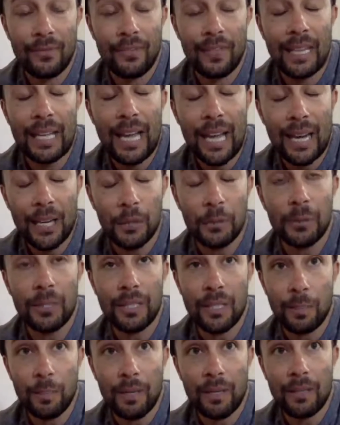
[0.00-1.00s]
the actual
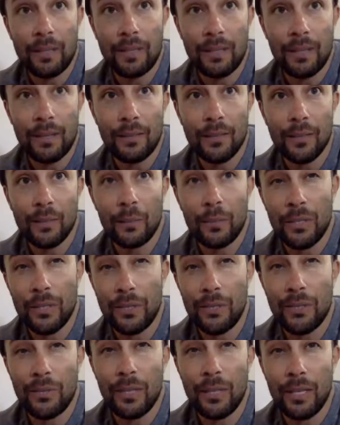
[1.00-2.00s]
experience of it, which
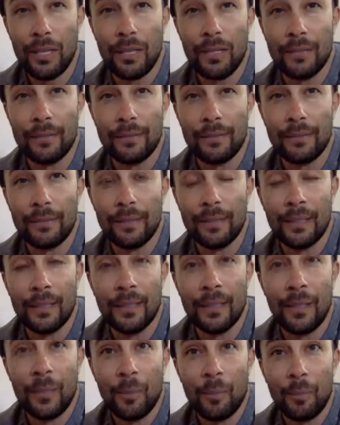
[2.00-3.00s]
is tricky,
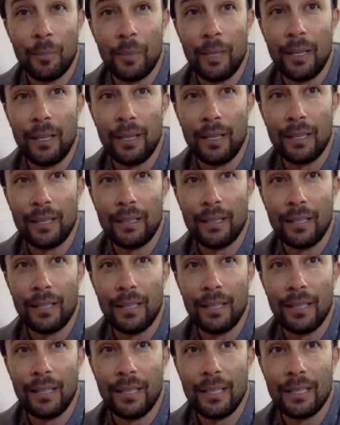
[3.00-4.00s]

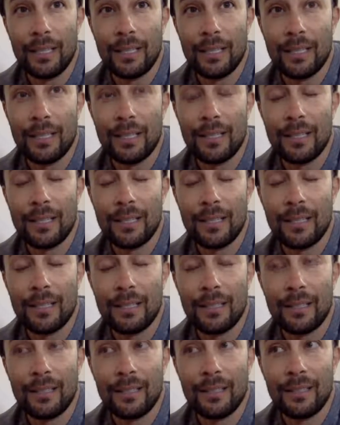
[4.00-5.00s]
but it's
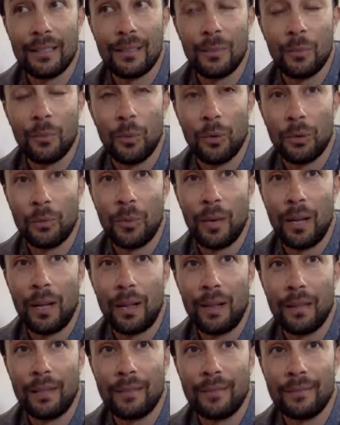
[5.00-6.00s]

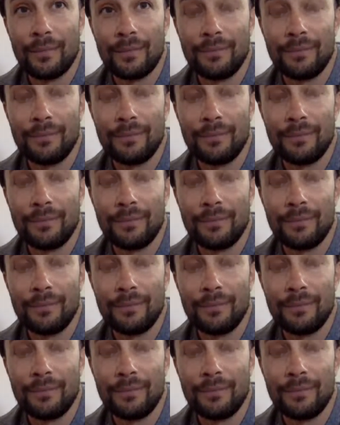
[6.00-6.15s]
worthwhile.